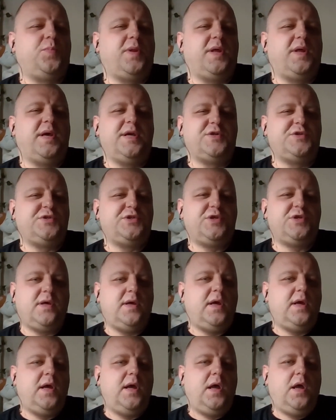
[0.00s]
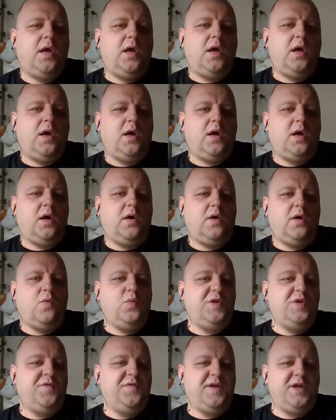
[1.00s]
players
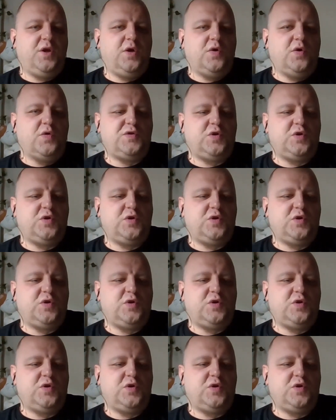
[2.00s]
with videos.